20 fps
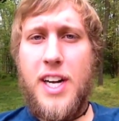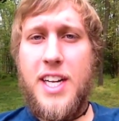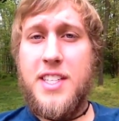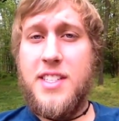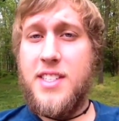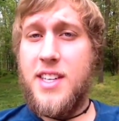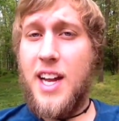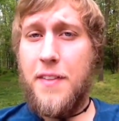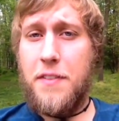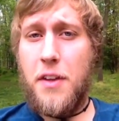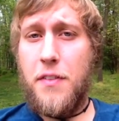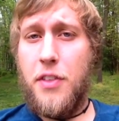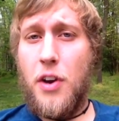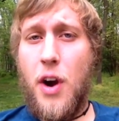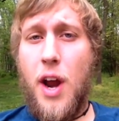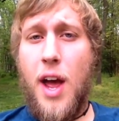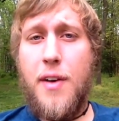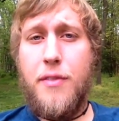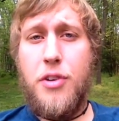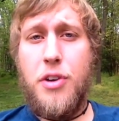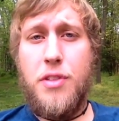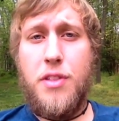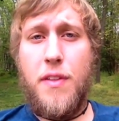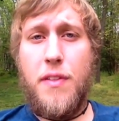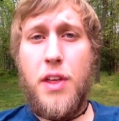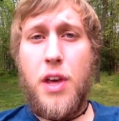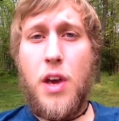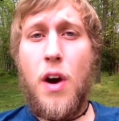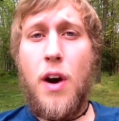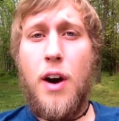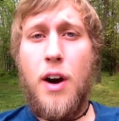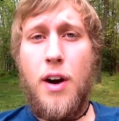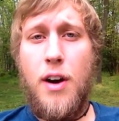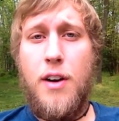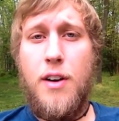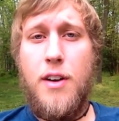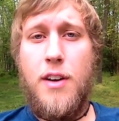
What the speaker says: It's not that they're heavier than they are.